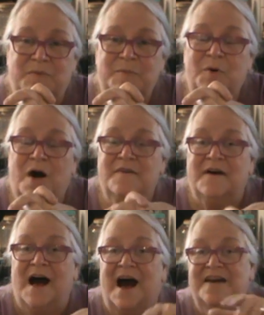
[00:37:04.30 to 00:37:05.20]
People,
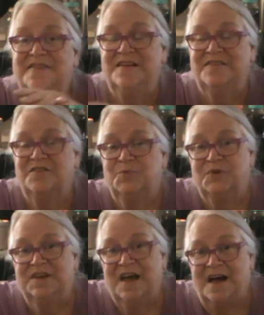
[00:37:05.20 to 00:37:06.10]
I think since
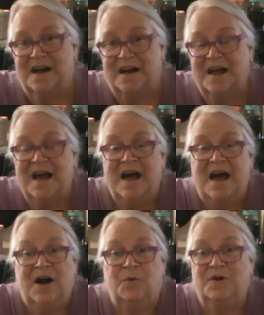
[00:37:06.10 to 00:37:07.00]
we're young,
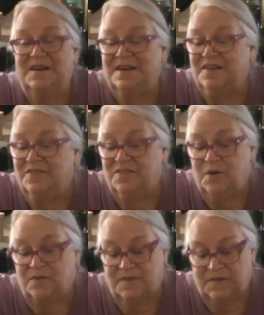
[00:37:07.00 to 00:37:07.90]
at least
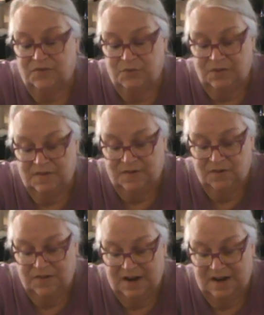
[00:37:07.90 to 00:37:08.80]
those of us who live here
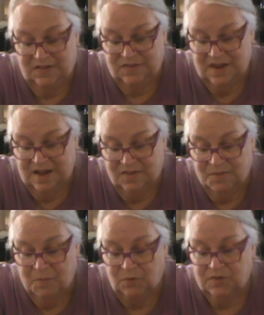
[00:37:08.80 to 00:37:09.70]
in the United States,
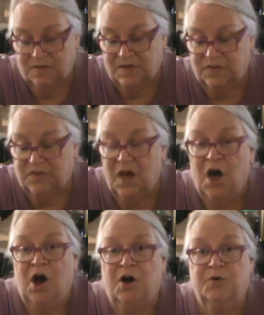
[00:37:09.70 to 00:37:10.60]
most of us
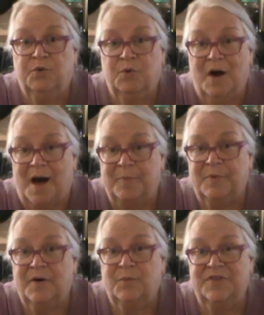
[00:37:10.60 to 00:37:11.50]
grew up
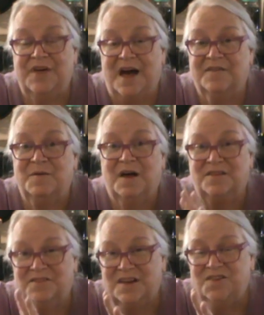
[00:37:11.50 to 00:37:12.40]
with,
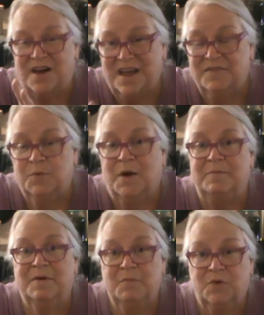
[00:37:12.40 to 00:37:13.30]
not
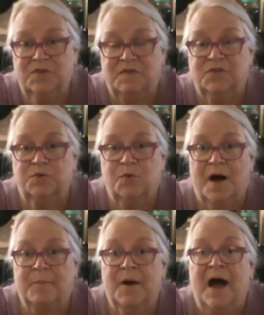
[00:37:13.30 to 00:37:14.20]
everyone, but most of us grew
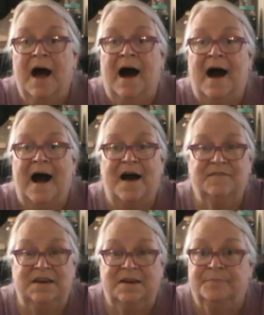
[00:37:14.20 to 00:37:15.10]
up
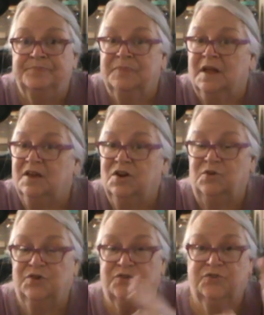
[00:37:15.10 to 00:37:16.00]
having,
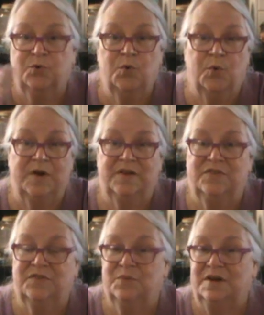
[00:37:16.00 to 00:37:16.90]
your school
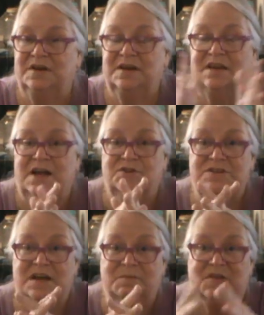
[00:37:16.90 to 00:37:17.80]
is 9 or
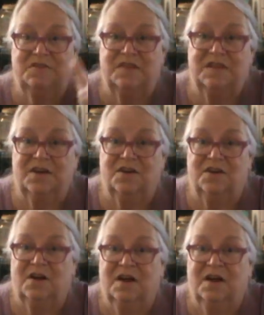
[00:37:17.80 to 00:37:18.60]
10 months of the year,